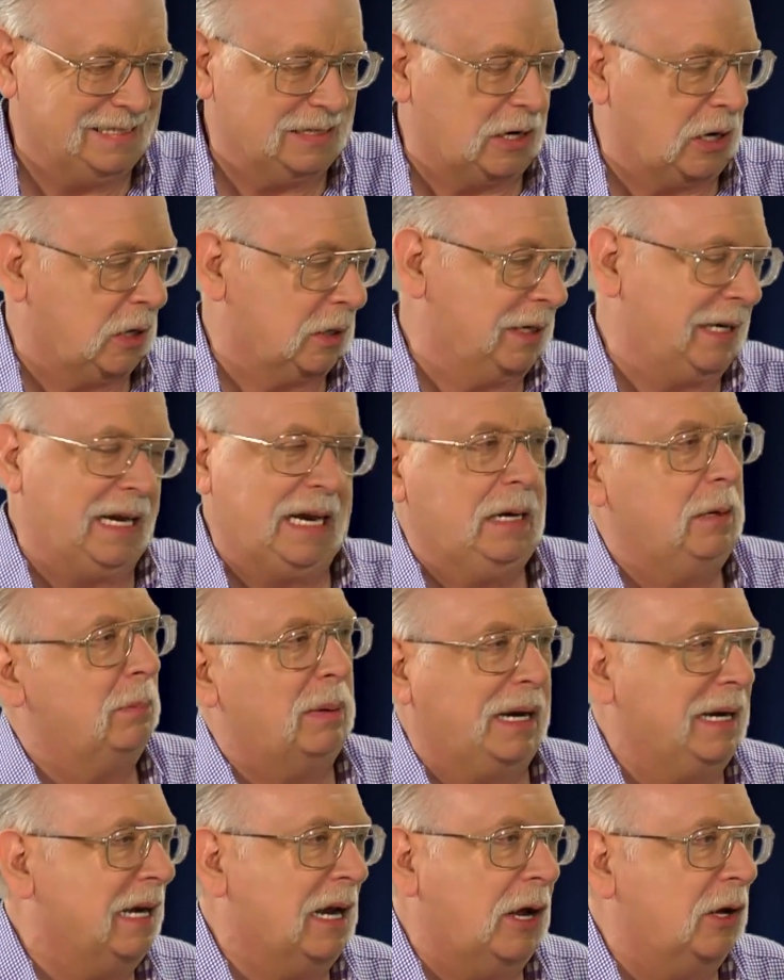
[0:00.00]
Hardly
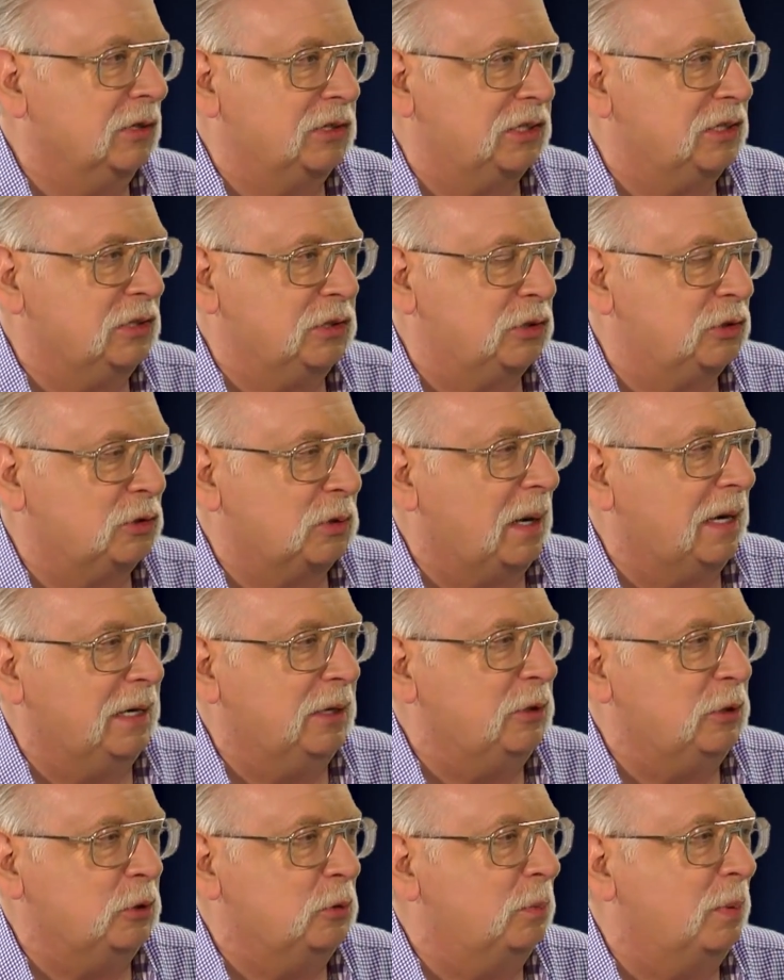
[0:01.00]
anybody else is trying to
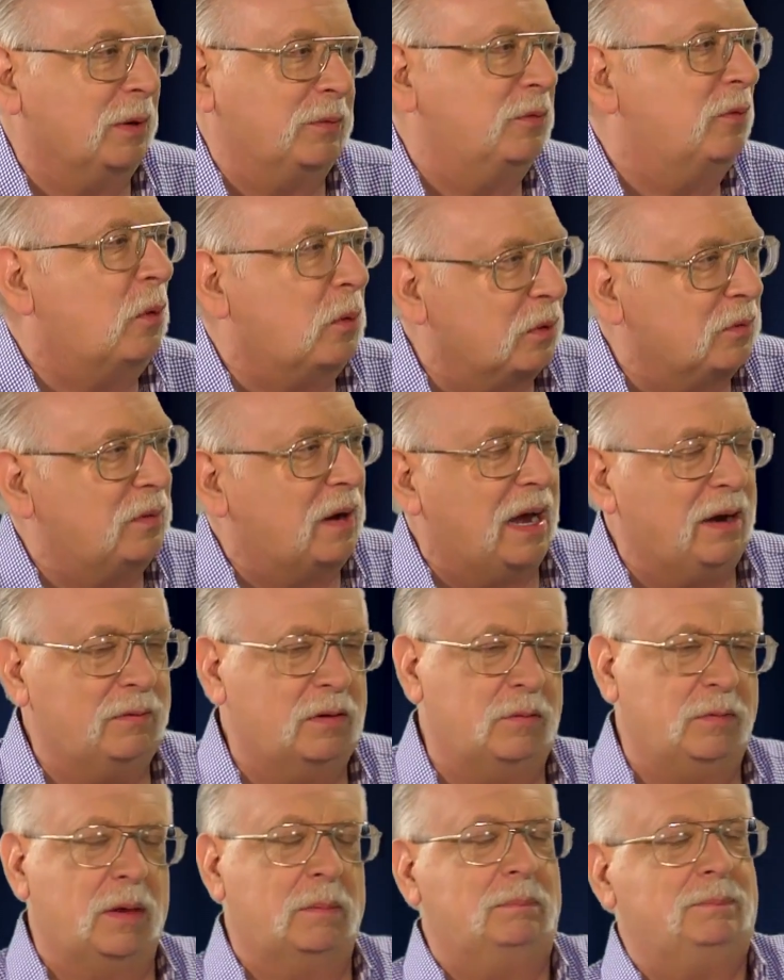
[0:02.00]
do but 4 or 5
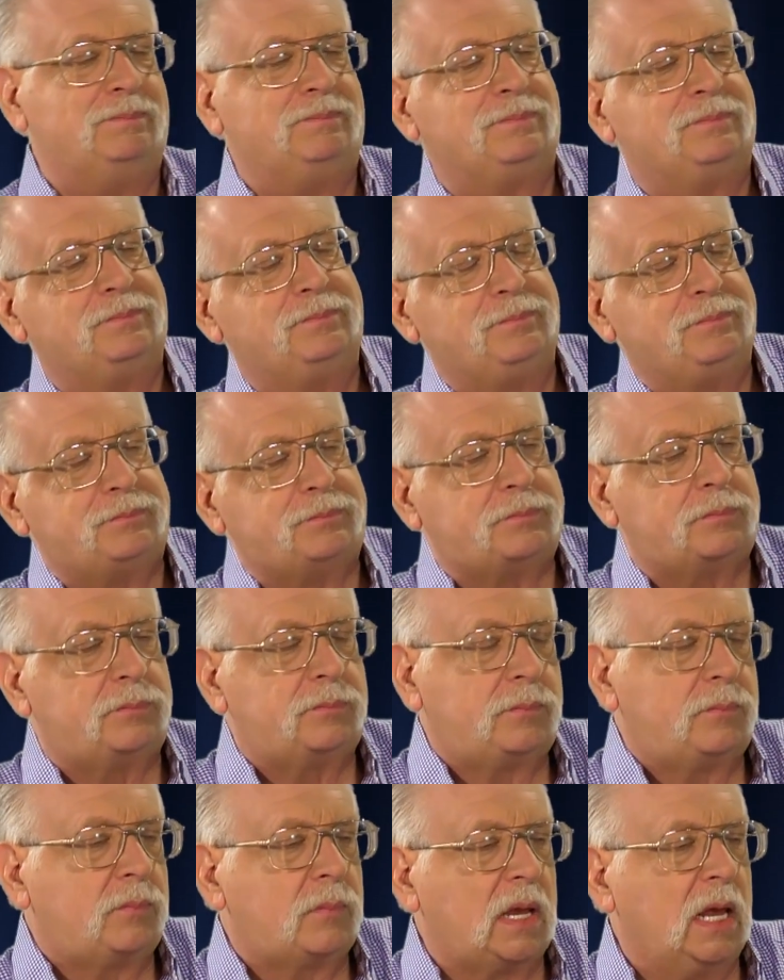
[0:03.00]
of them.
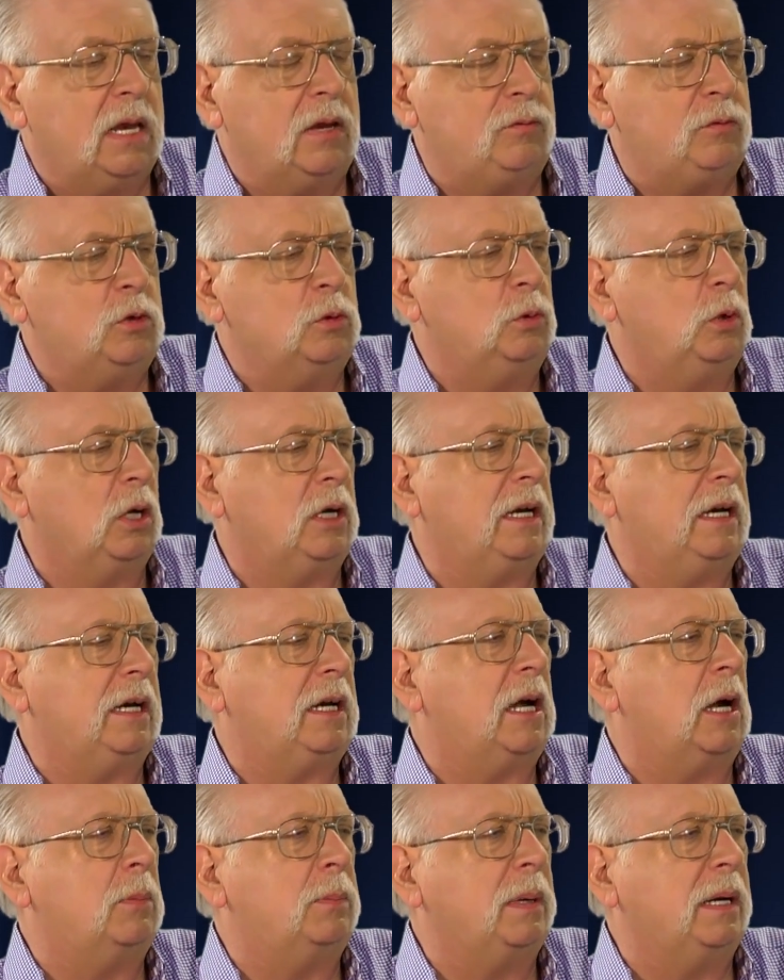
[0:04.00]
If you look at a
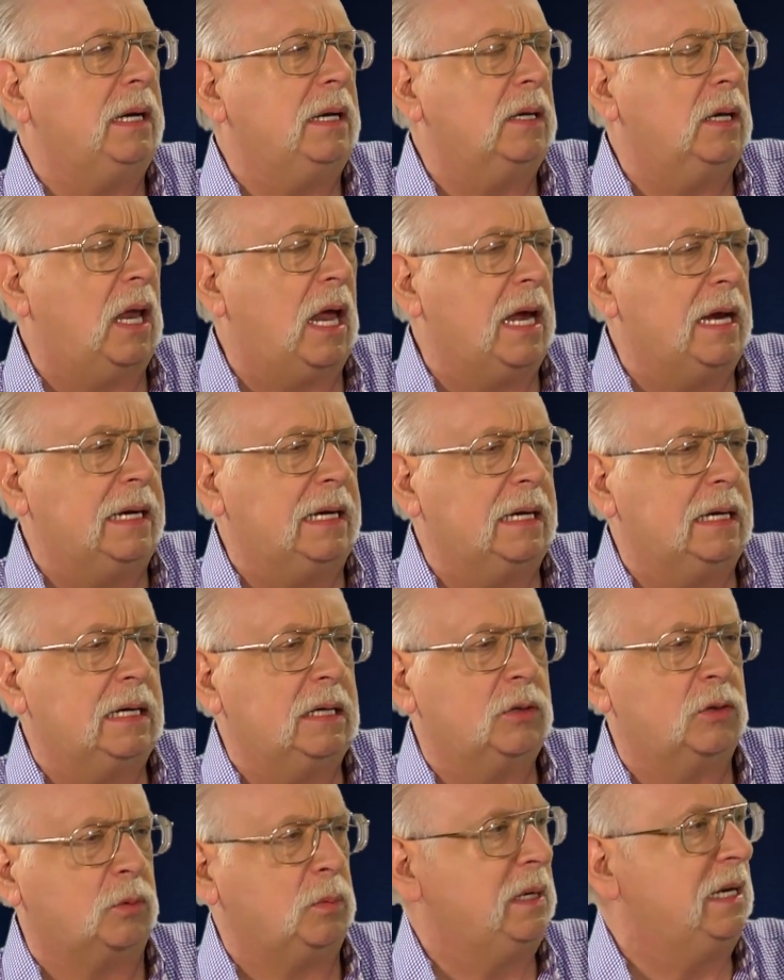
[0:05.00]
company like
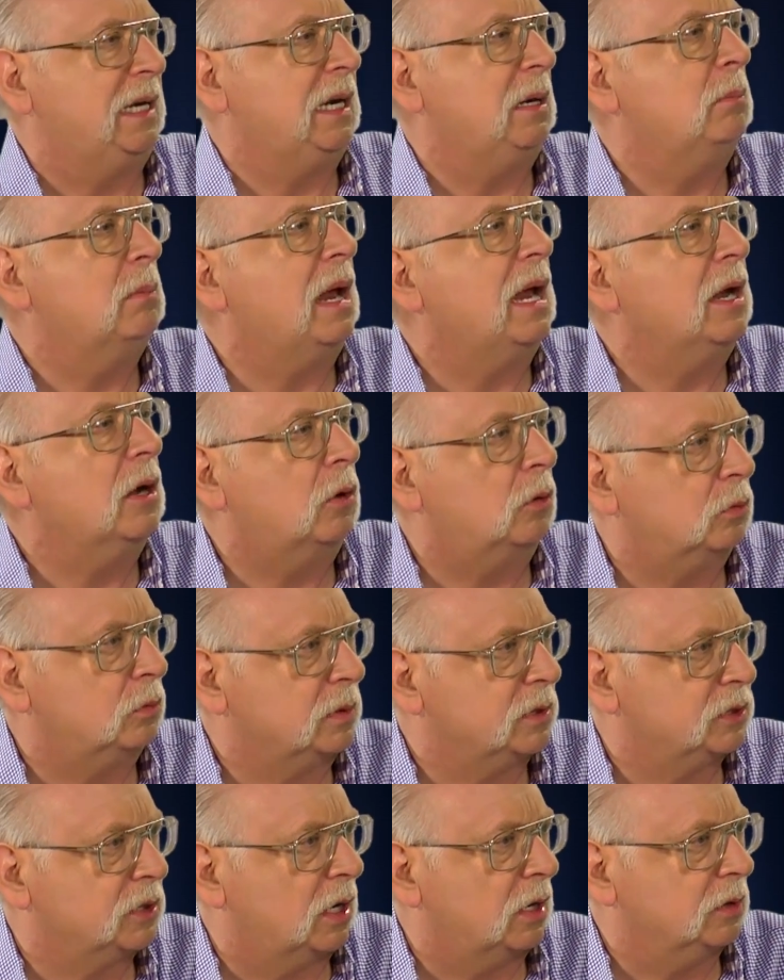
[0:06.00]
3D Mail
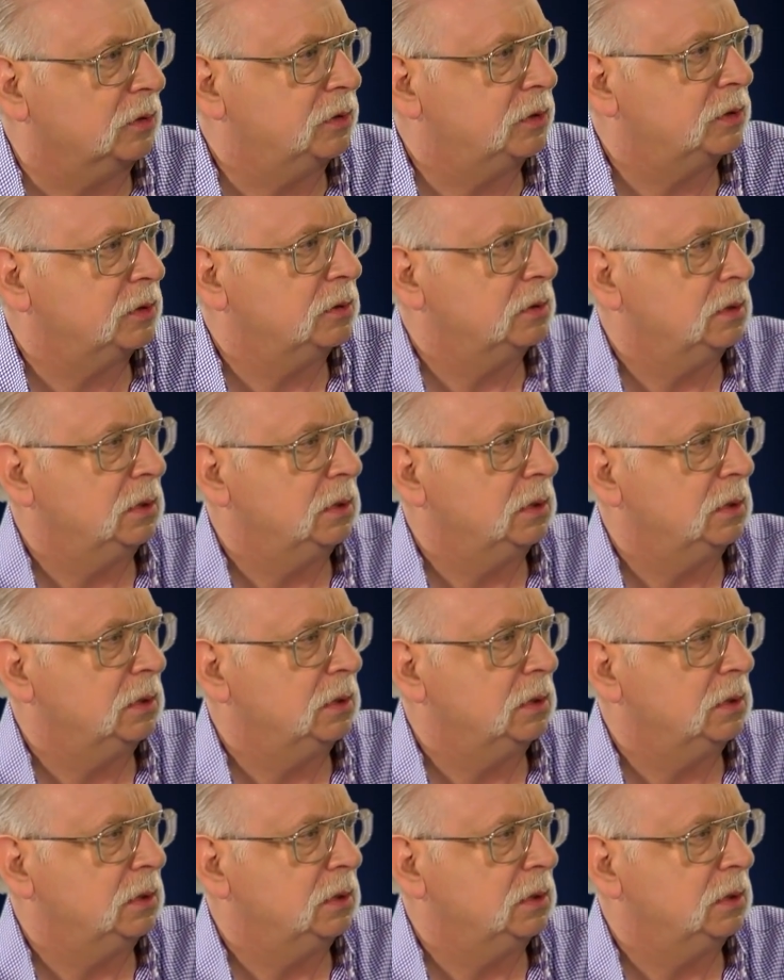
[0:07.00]
Results,